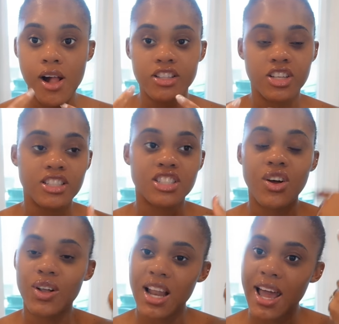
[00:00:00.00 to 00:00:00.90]
So it
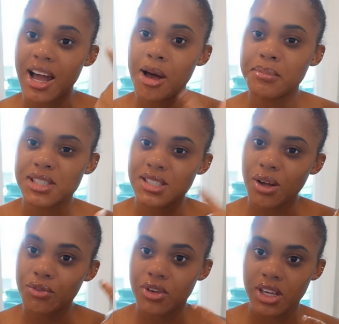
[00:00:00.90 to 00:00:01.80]
sounds like I'm
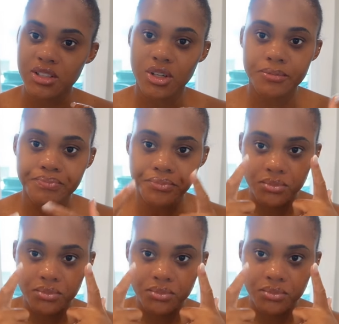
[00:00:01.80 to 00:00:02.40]
stuffy, you know?